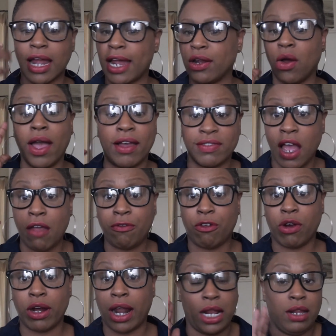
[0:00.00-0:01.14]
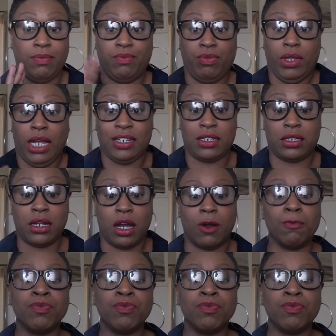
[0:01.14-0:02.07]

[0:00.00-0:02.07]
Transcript: I don't have time for it. I, I just don't.